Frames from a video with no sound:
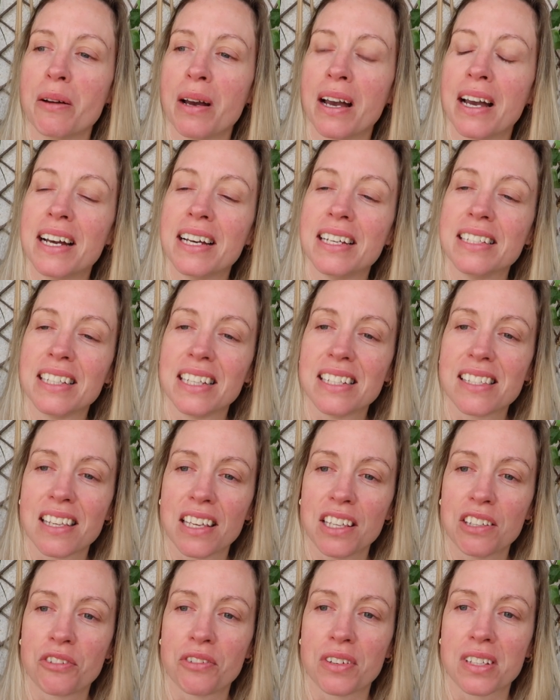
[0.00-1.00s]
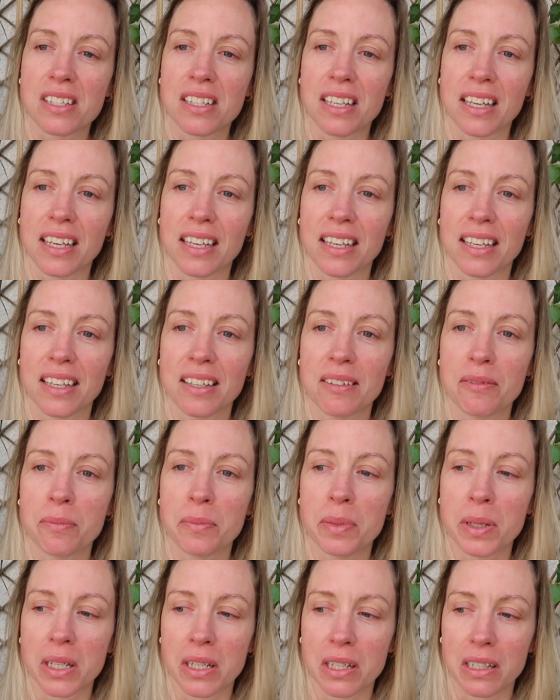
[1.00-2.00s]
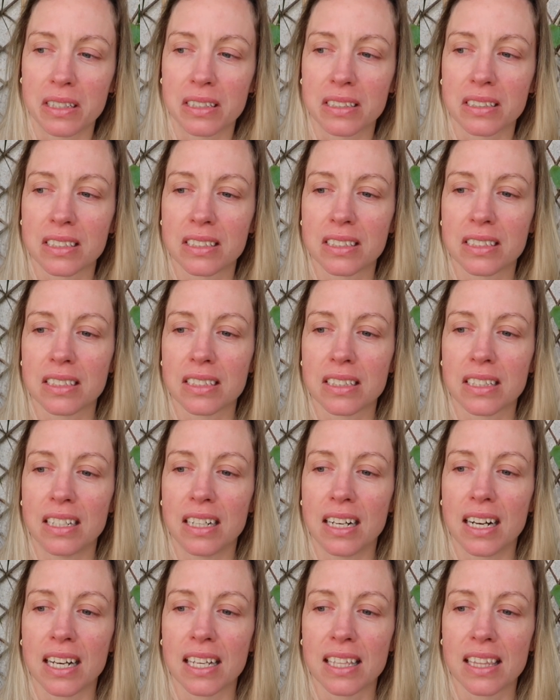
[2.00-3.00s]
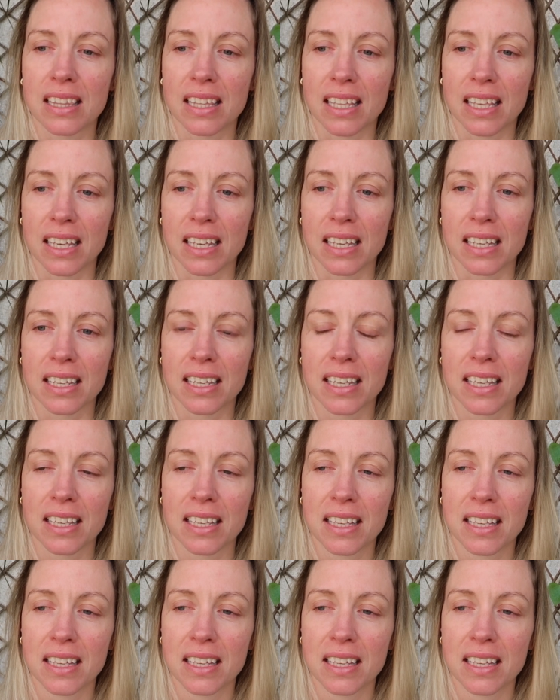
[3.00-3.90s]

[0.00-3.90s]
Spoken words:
And it's interesting because I think,